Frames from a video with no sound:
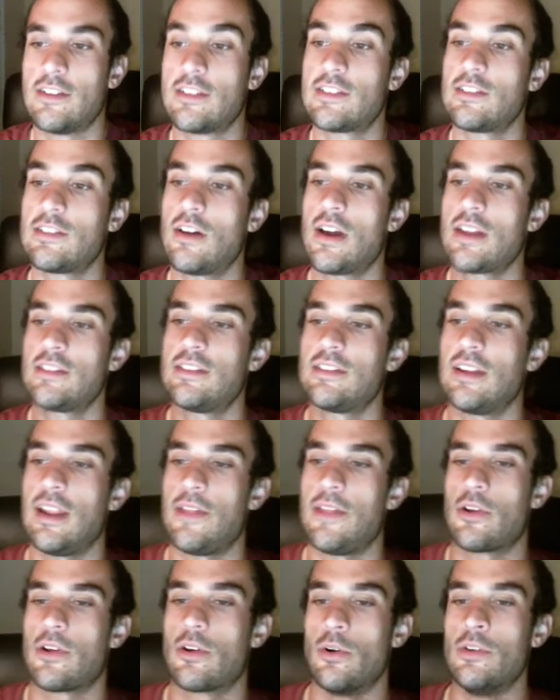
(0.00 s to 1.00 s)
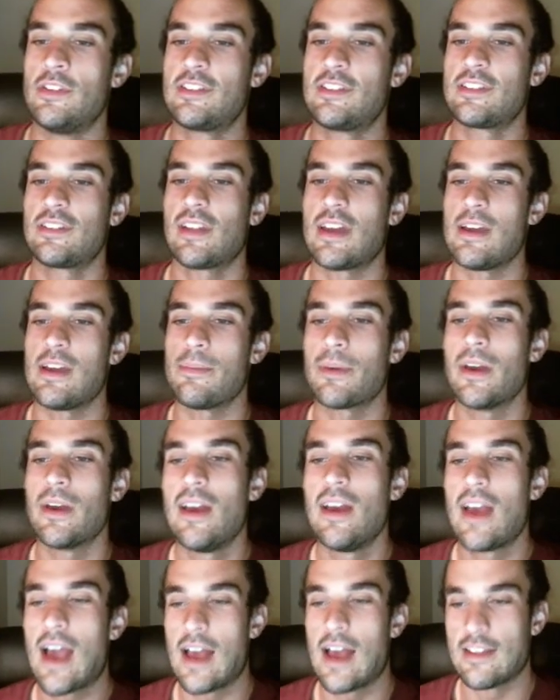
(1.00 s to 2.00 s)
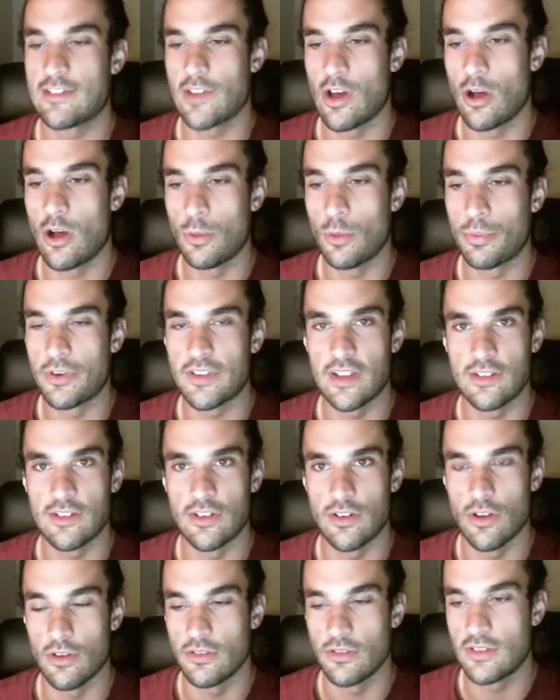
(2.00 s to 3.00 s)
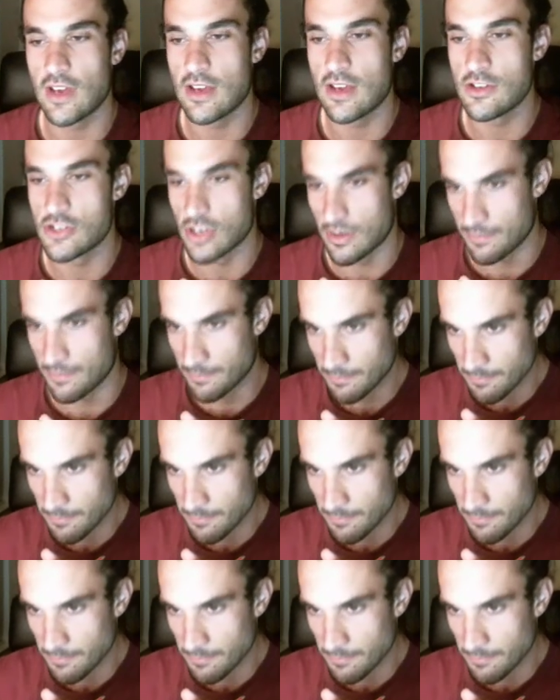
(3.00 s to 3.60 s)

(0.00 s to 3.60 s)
deciding to let the crew sleep as the hole presented no danger.